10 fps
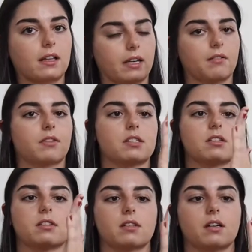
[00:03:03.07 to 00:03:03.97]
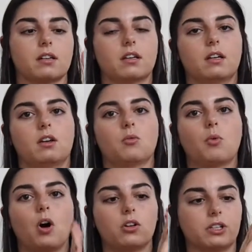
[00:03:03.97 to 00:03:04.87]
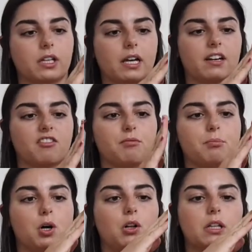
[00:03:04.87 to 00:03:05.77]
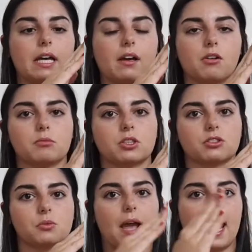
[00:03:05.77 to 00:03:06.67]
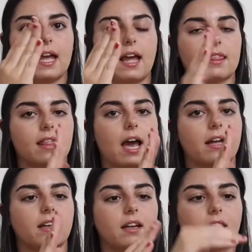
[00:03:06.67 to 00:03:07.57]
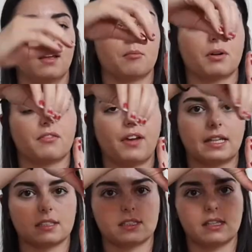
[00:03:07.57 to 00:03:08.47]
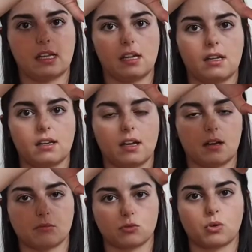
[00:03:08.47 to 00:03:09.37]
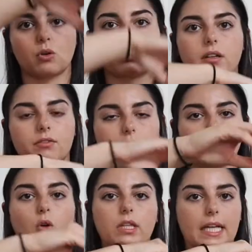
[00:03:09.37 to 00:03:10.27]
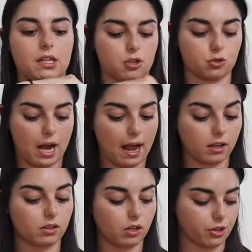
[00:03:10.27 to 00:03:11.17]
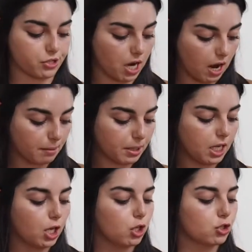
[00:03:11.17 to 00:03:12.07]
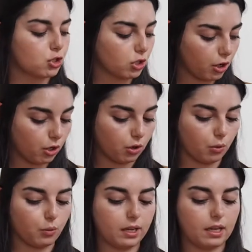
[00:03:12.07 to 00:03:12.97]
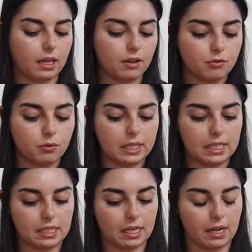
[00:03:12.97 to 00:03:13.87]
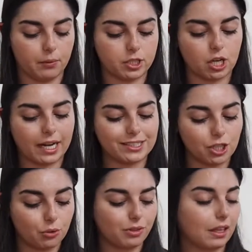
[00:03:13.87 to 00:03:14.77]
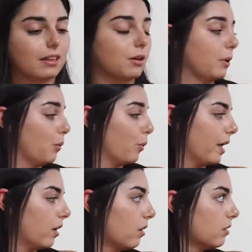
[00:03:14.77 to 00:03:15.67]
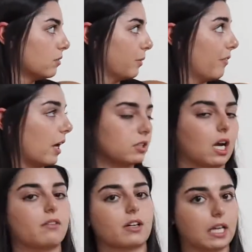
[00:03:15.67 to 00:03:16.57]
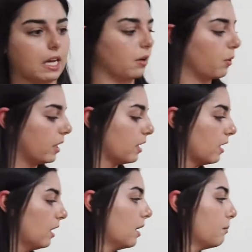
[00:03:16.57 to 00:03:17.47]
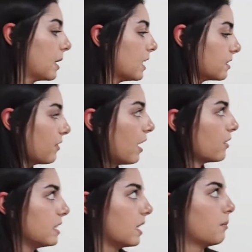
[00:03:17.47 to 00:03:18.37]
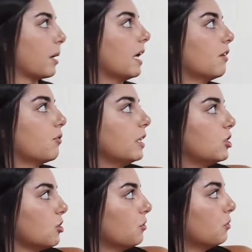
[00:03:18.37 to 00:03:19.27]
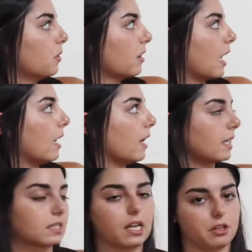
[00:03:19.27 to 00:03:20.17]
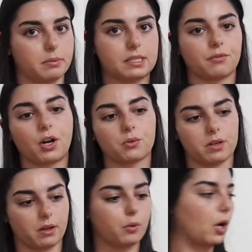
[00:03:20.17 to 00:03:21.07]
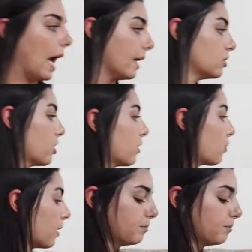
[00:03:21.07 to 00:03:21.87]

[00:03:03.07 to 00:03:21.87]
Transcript: Like if this is the wall, you can kind of pull it almost away, and that prevents the roller from rolling in the track along the top. So if we need it, which I don't think that we will, we've held off on getting one because of that reason, but if we do, then that's another piece of hardware that we'll add to the door.